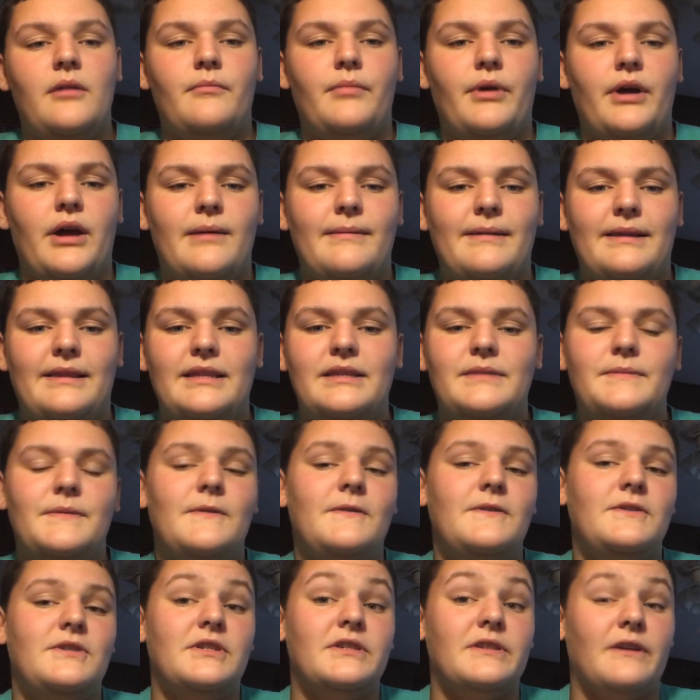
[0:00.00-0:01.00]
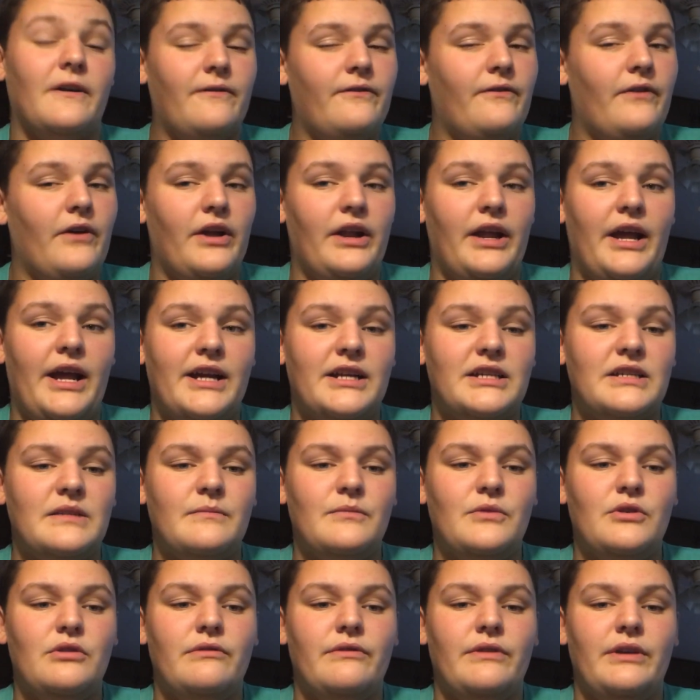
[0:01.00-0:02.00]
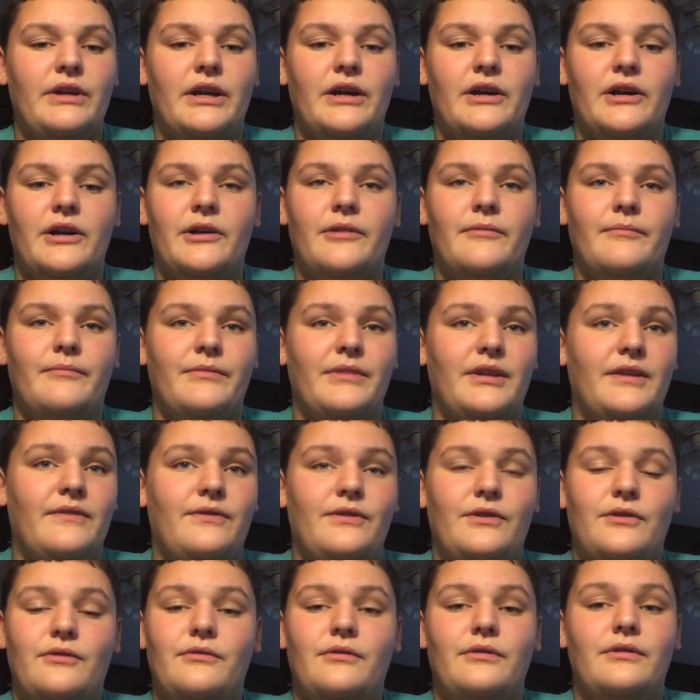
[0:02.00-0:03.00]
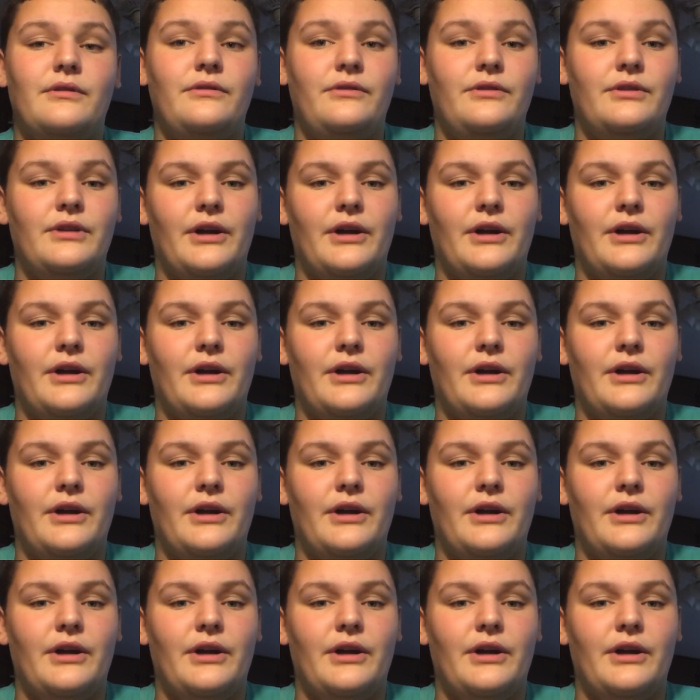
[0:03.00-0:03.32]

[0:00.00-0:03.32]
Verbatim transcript: But, I mean, this movie is just a fun action movie. If you